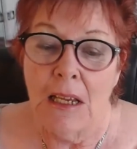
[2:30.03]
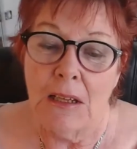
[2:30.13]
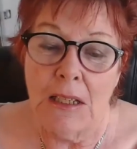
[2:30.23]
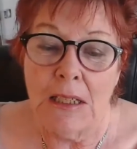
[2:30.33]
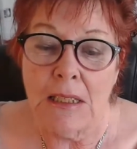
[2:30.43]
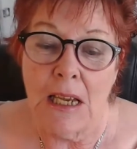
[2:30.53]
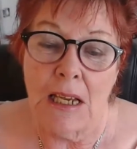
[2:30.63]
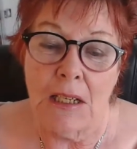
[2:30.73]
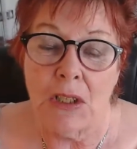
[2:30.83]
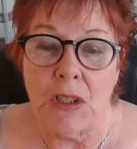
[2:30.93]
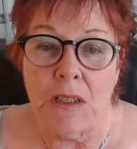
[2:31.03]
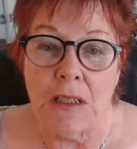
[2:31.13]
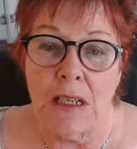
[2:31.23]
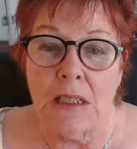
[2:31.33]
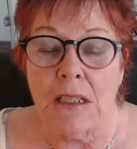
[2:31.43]
These energy
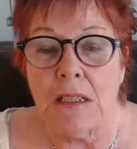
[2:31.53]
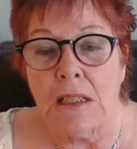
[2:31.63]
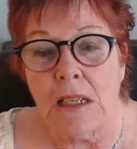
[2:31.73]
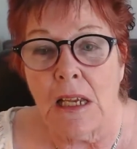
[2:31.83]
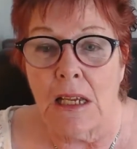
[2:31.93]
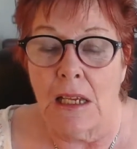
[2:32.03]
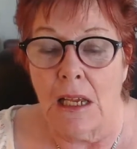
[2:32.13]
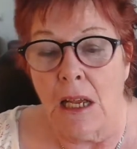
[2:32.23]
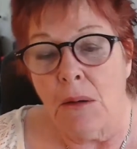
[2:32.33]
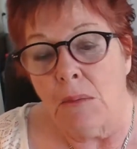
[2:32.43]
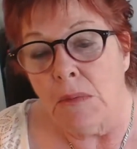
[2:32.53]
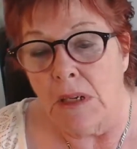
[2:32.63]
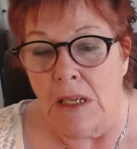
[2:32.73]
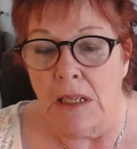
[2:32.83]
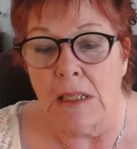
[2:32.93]
centers
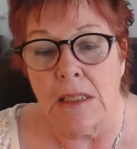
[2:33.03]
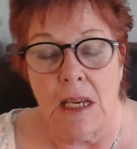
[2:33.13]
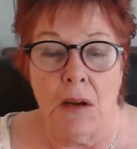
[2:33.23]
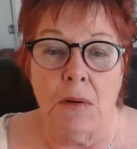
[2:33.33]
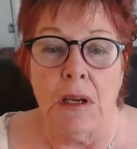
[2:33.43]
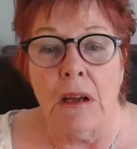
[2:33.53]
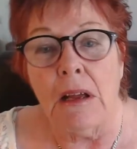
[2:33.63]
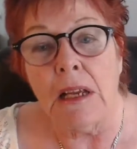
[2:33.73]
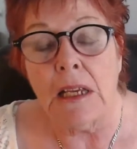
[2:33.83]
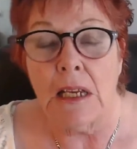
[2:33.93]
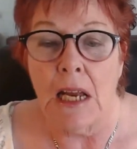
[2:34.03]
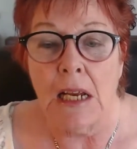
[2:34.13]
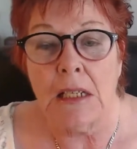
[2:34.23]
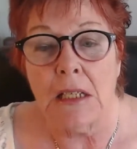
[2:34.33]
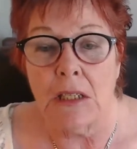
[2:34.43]
in this area are
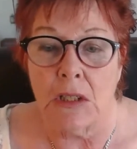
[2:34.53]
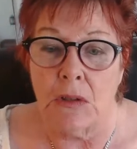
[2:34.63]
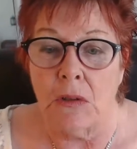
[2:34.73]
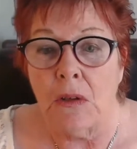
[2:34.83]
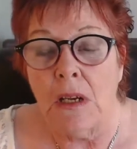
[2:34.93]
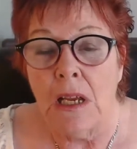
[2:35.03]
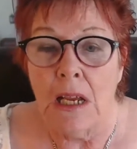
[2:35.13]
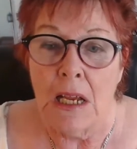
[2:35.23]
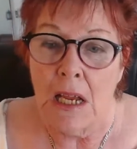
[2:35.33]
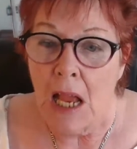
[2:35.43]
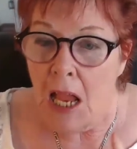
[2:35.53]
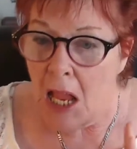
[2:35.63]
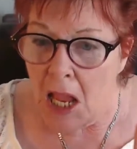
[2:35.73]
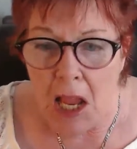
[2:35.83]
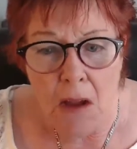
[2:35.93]
connected to
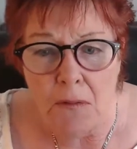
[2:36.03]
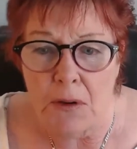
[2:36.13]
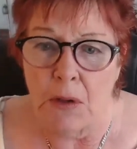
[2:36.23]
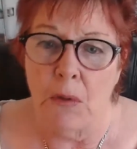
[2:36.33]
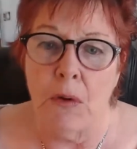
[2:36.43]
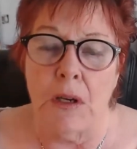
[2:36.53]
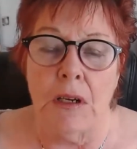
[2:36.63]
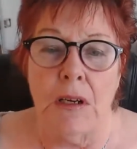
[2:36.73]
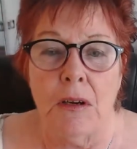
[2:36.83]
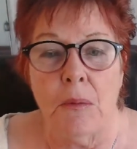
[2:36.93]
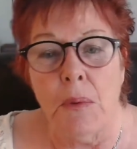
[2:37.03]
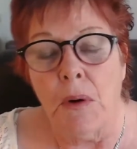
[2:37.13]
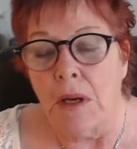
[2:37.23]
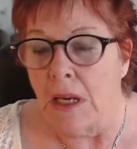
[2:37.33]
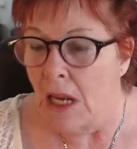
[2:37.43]
every organ in your
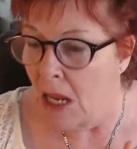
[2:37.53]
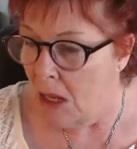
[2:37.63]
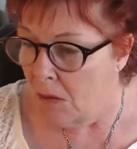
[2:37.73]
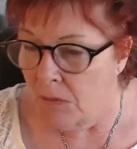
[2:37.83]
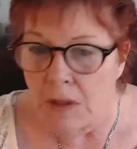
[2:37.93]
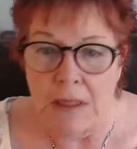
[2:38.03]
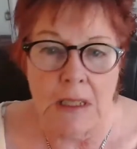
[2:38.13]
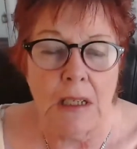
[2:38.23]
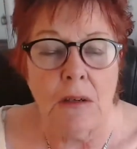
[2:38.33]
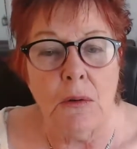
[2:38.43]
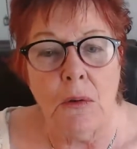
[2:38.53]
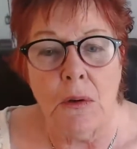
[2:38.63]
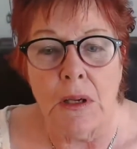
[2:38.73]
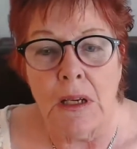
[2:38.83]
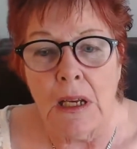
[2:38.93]
body, every single
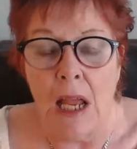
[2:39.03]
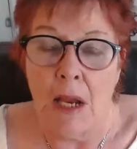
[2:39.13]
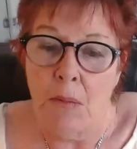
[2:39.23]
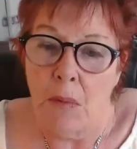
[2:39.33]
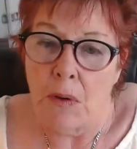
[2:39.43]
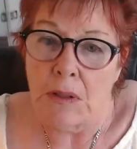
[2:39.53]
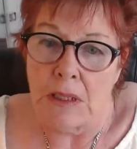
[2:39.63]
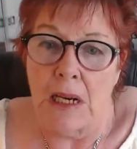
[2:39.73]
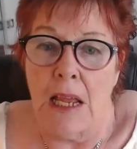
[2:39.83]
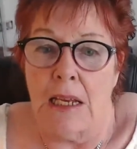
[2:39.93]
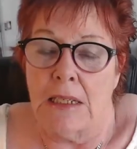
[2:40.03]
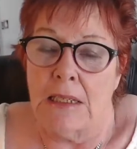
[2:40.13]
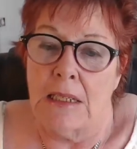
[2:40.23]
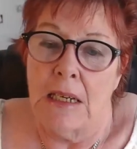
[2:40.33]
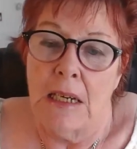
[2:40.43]
organ, and most
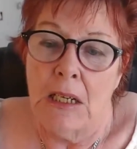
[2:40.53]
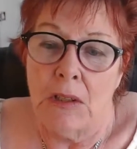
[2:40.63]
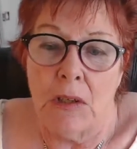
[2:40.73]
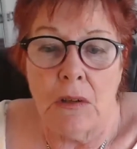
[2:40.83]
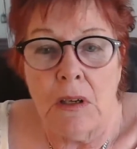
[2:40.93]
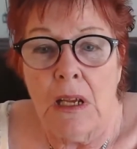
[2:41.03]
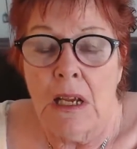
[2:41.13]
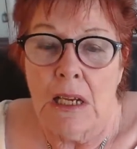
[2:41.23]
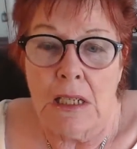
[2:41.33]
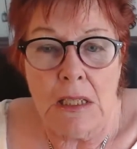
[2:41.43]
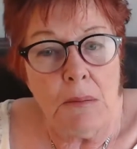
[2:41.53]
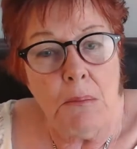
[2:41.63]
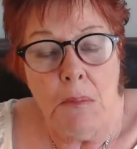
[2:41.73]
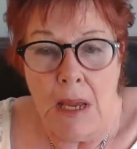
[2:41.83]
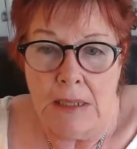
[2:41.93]
glands. So it's a
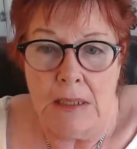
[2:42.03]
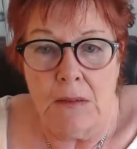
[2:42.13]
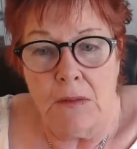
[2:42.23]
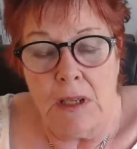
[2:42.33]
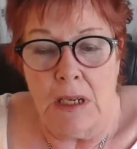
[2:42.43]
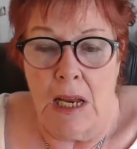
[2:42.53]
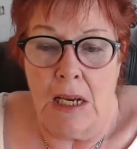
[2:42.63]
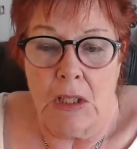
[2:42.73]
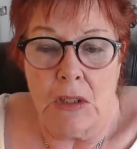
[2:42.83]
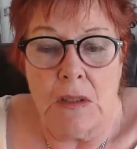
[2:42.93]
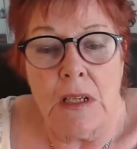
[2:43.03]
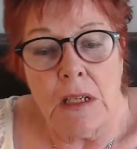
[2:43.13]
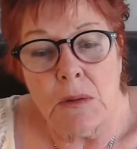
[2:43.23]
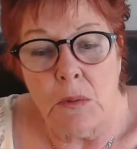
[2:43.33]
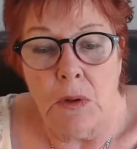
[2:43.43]
massive connection
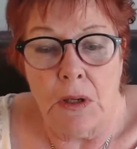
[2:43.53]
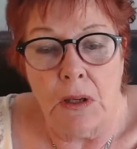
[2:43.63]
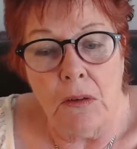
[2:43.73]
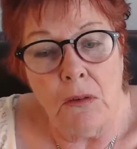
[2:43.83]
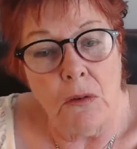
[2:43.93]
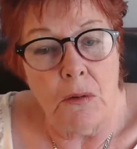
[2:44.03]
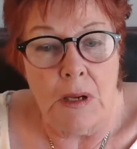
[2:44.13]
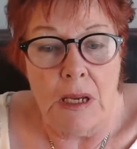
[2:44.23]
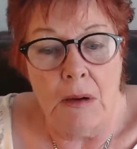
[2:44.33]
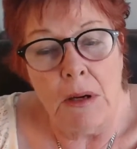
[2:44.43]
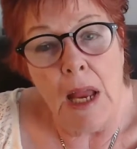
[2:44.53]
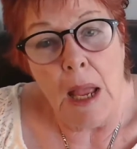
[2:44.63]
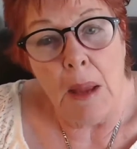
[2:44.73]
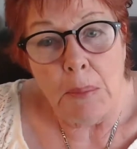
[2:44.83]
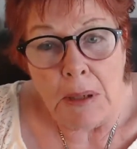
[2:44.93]
that's working through here and
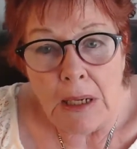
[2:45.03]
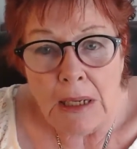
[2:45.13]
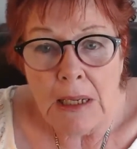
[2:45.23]
happening.